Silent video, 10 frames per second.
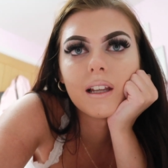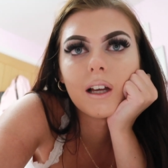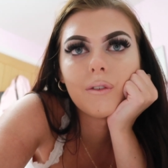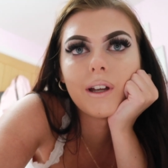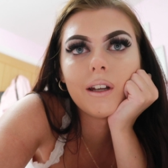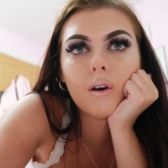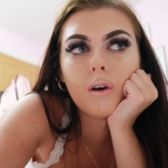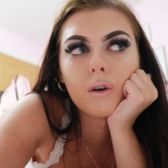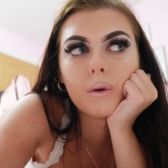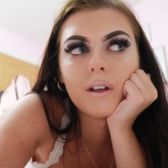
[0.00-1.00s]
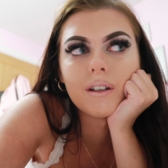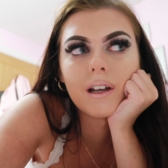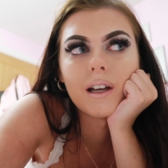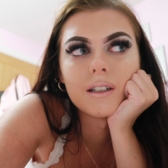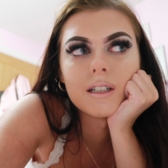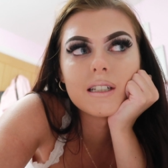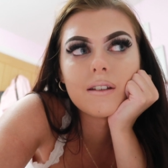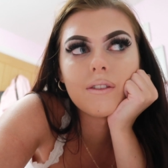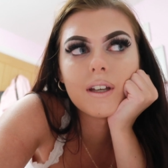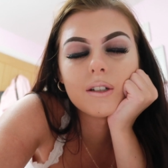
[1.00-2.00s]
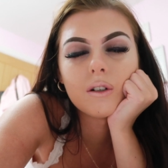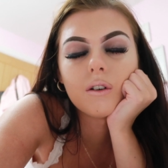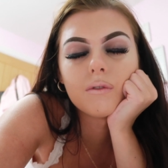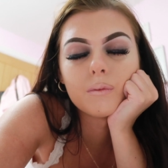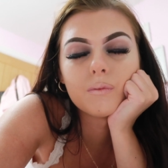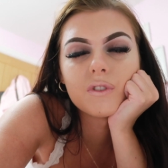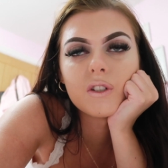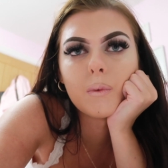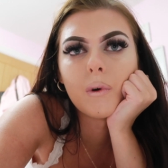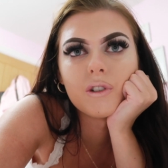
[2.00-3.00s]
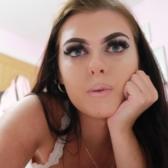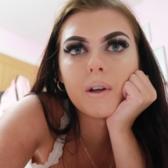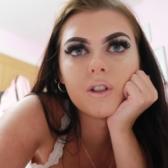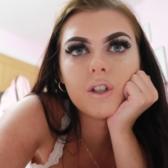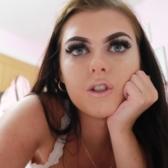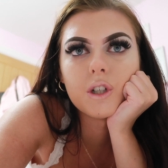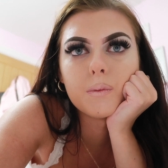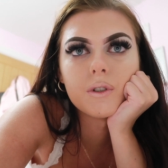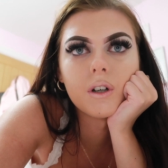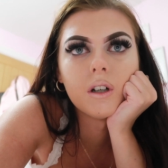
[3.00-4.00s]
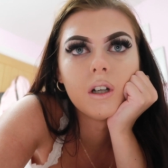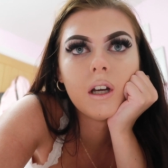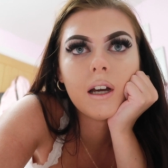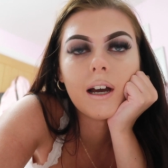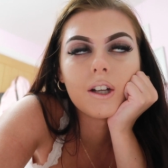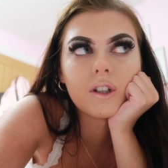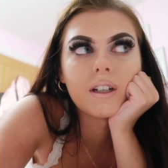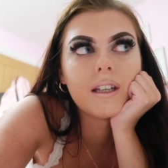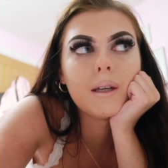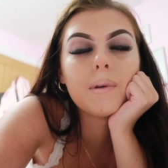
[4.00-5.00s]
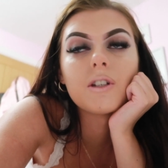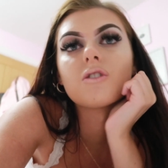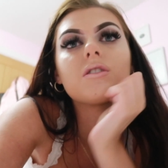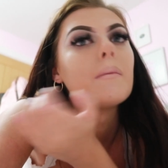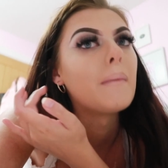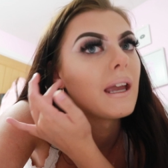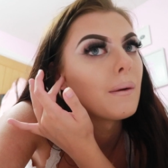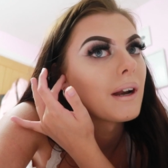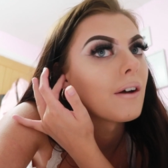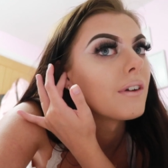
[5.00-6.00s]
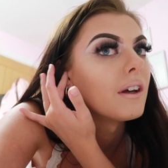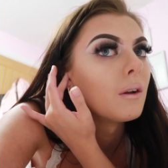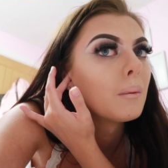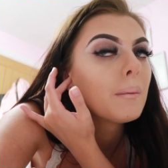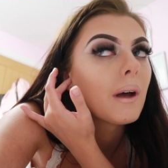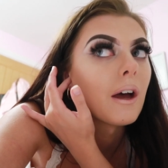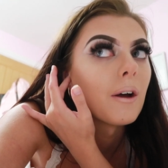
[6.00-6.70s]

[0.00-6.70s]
Like, I find it awkward and they don't obviously want to be on YouTube, so I try and keep it just to me when I film.